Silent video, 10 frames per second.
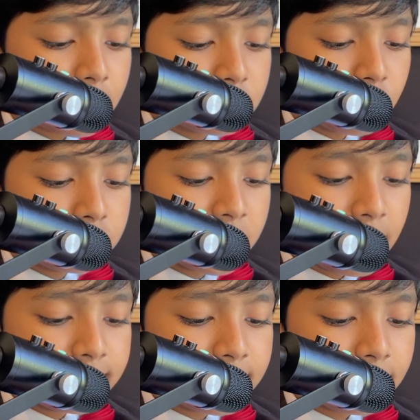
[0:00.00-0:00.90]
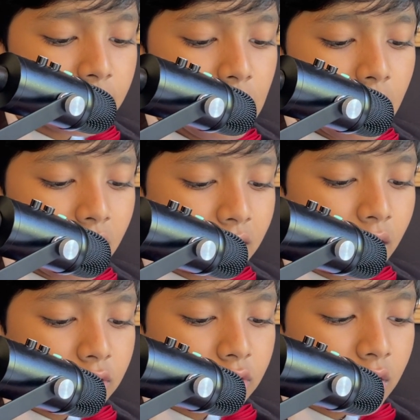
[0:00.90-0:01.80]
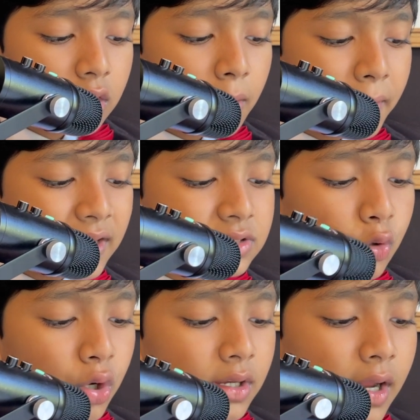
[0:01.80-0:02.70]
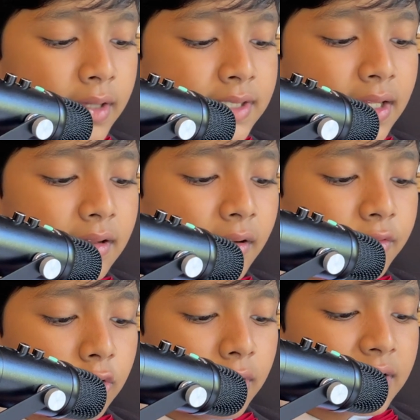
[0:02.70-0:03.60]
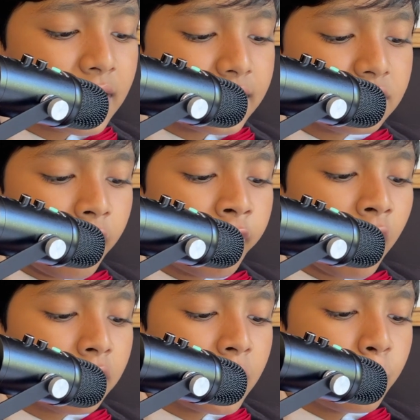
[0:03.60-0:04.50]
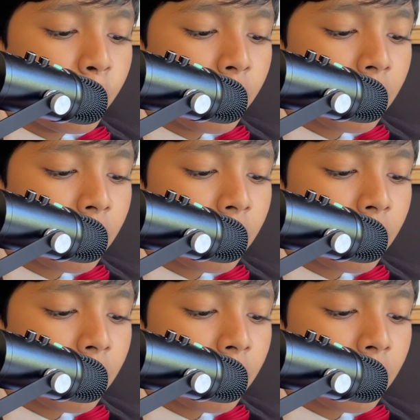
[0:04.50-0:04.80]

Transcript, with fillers: Association, a Kolkata-based organization of the residents of Faridpur.